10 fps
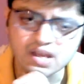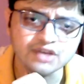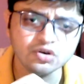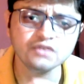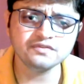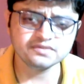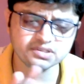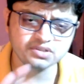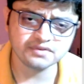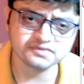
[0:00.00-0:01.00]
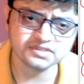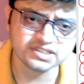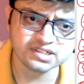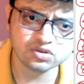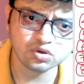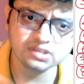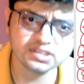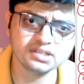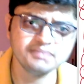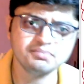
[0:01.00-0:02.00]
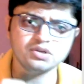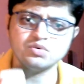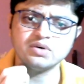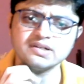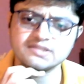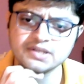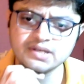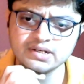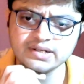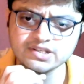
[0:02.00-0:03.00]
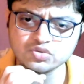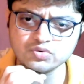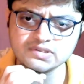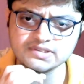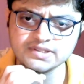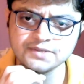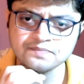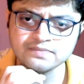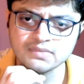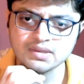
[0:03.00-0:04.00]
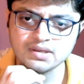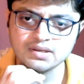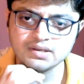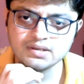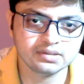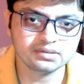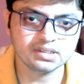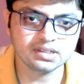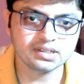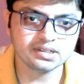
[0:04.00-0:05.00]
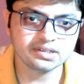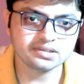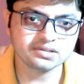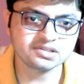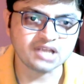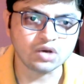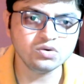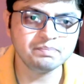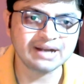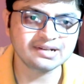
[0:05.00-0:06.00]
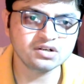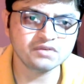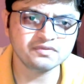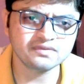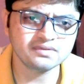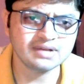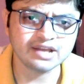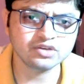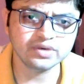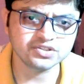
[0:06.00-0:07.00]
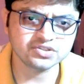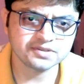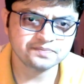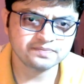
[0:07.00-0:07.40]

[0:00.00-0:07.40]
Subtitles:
I hope you have written down all the important works. Next we will see the sound pattern of language